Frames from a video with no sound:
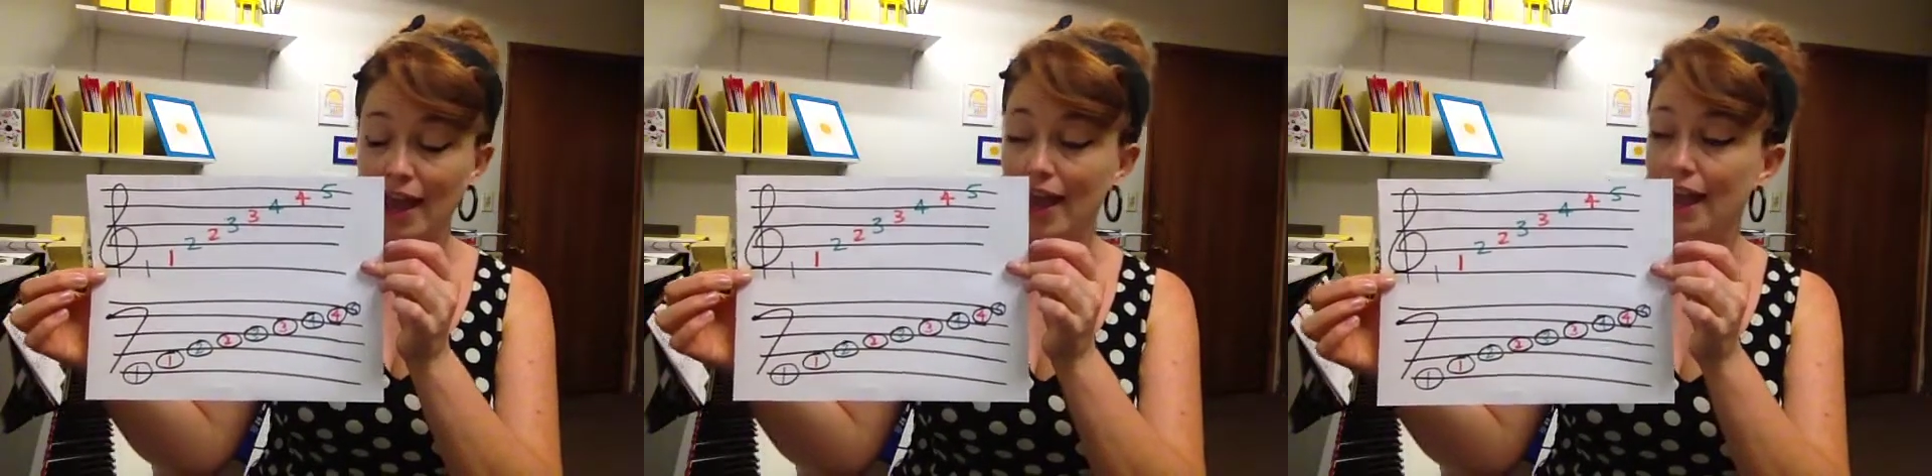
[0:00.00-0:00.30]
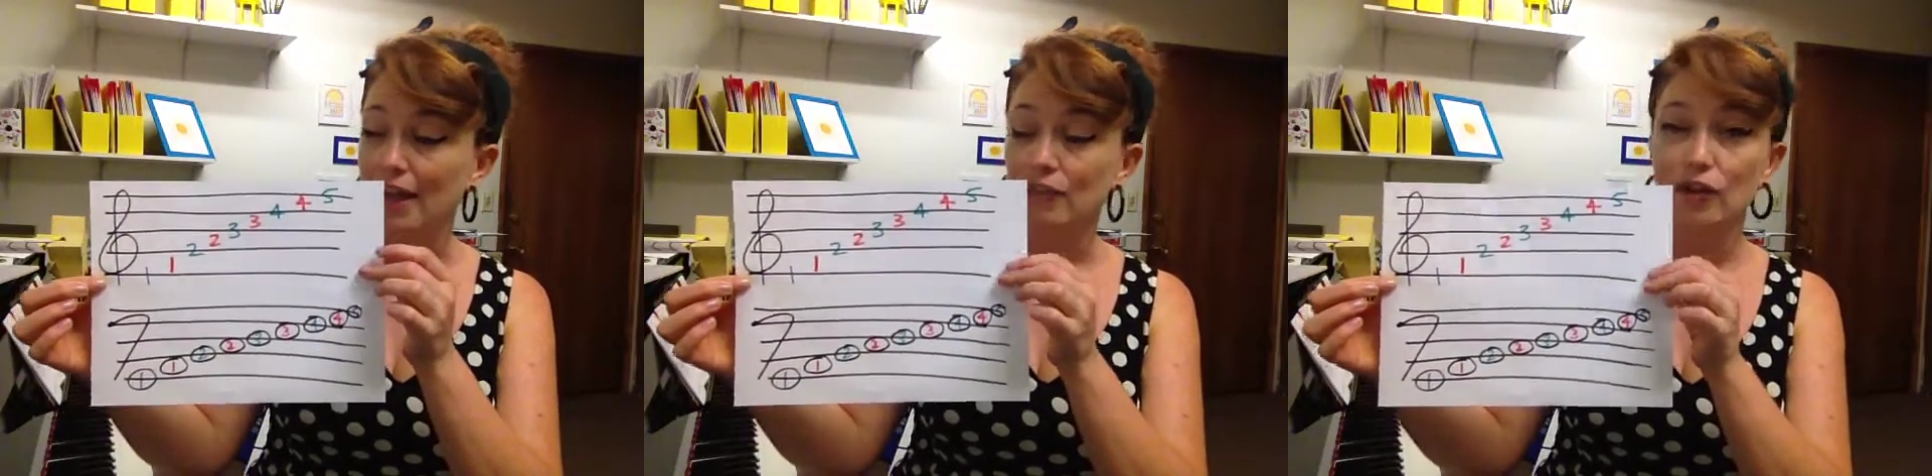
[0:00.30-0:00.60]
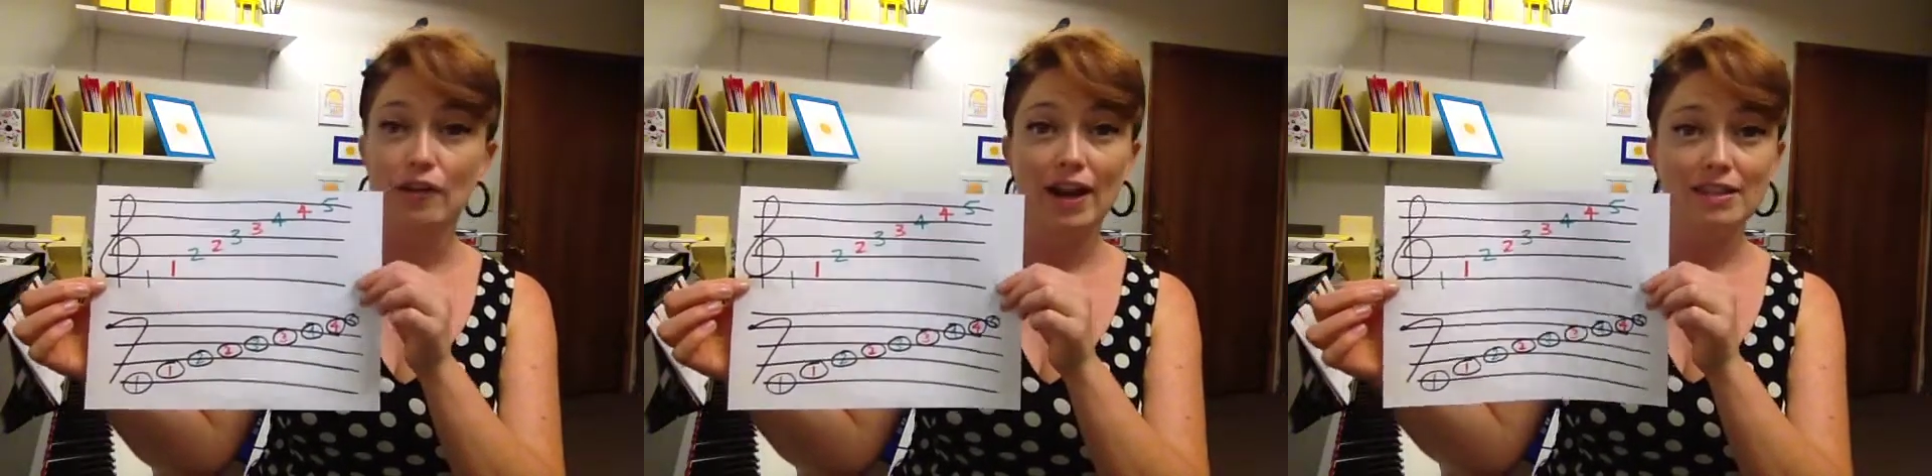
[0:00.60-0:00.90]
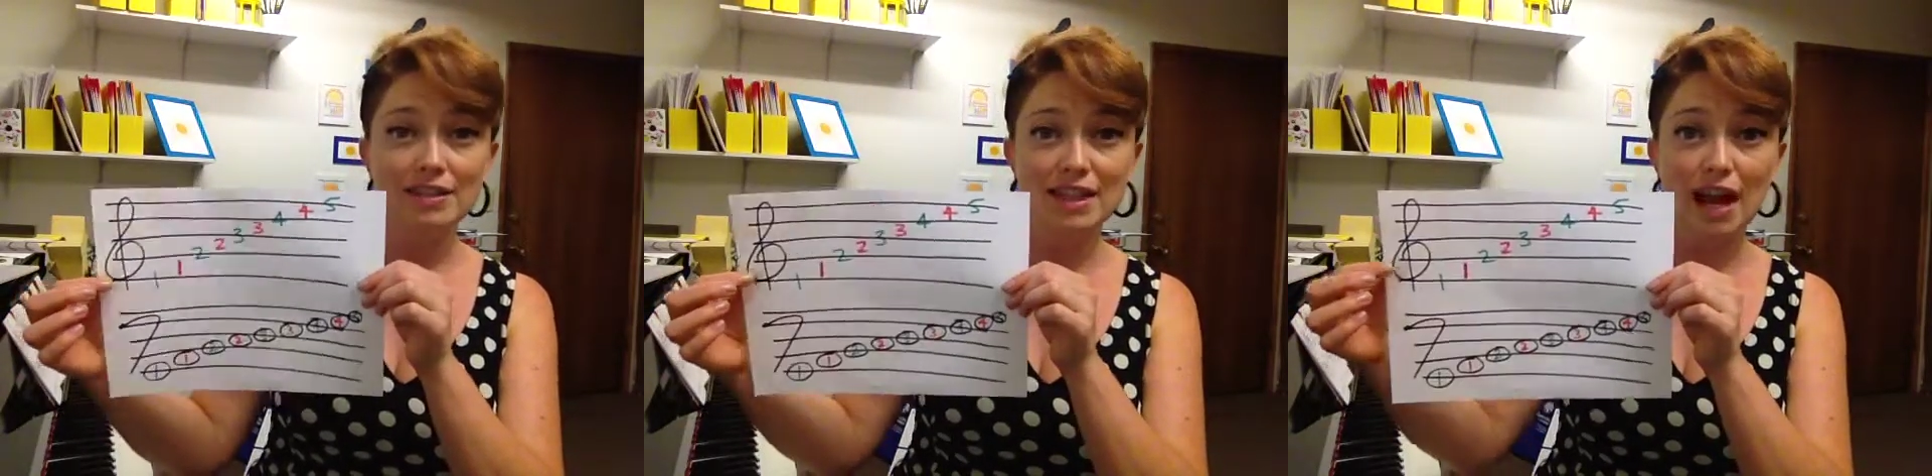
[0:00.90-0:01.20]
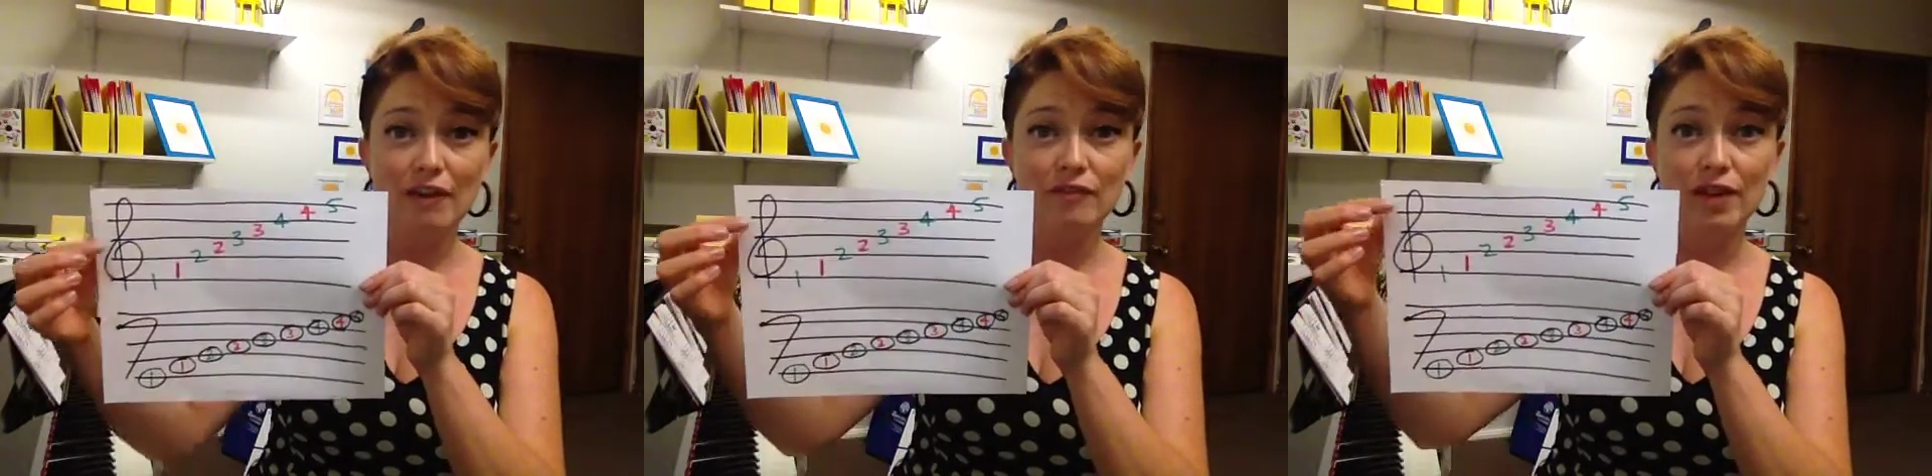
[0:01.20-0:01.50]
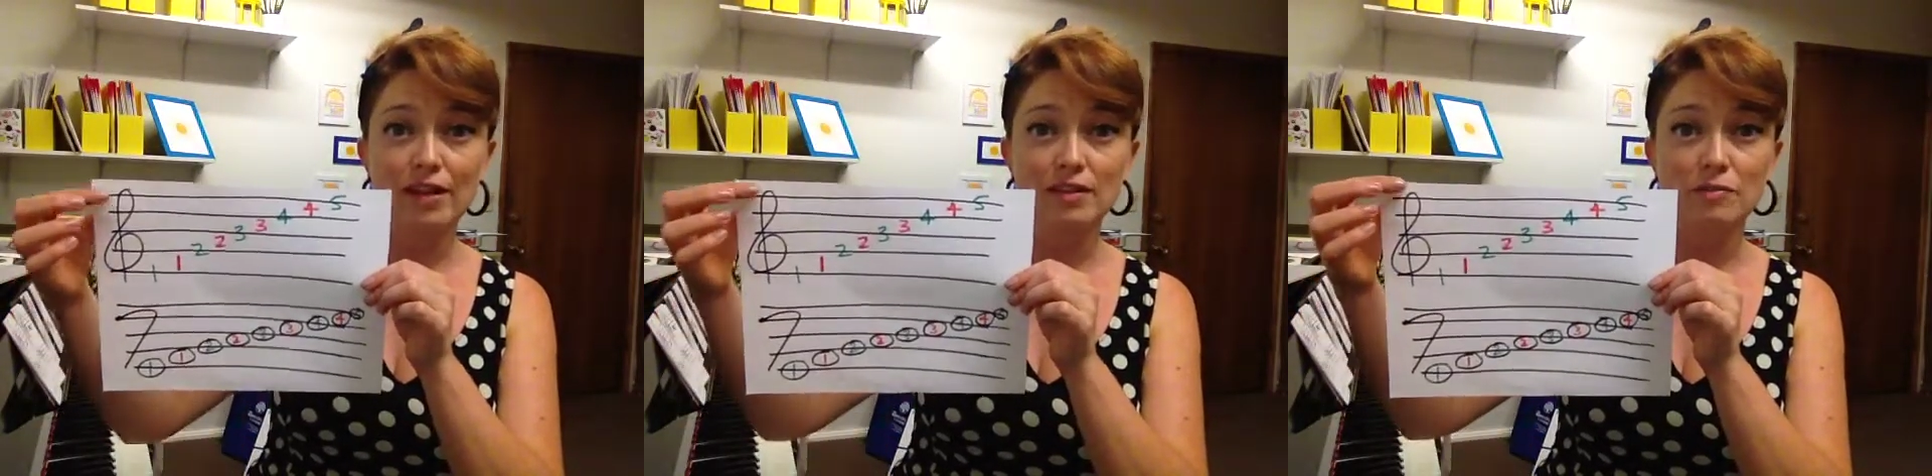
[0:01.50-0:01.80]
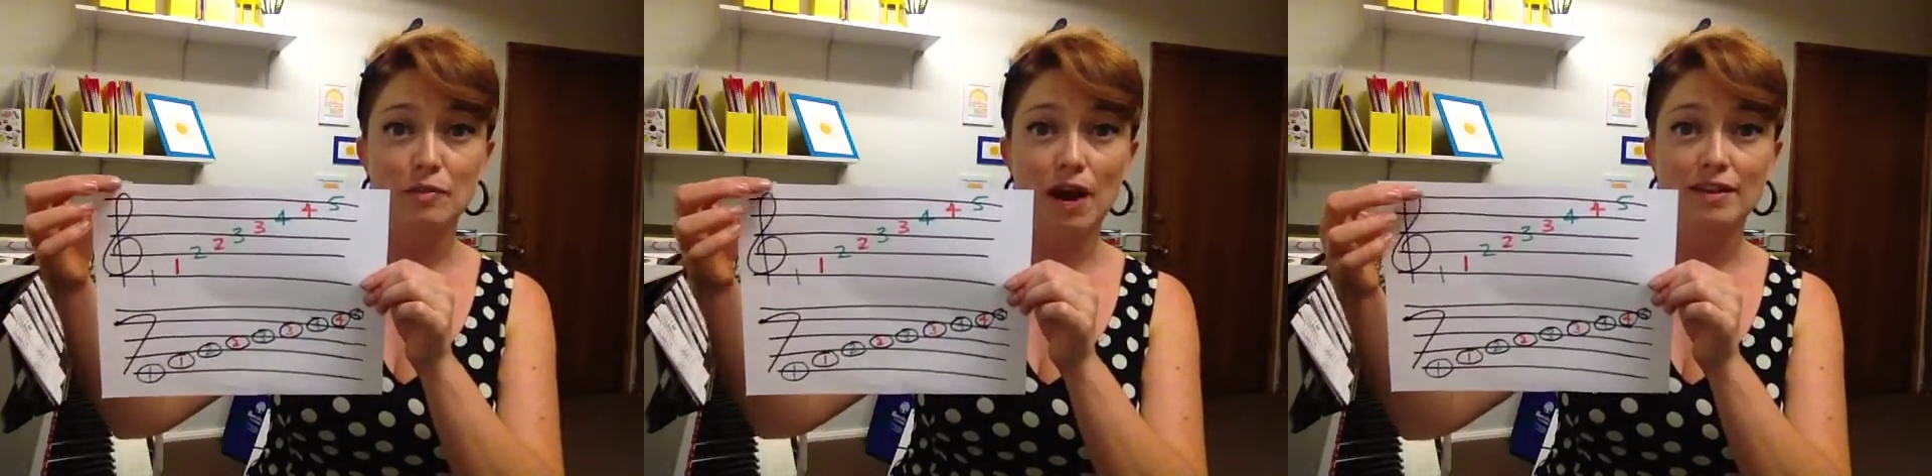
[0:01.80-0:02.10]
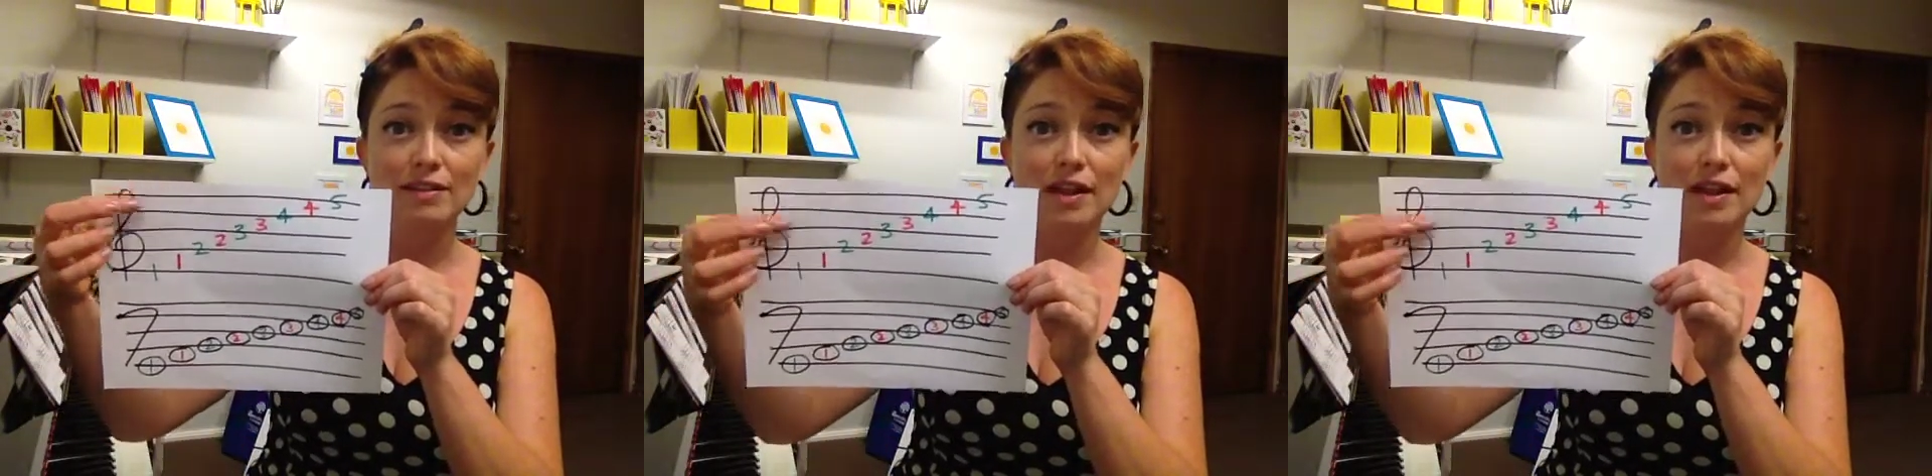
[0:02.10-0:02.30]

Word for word: And the grand staff is comprised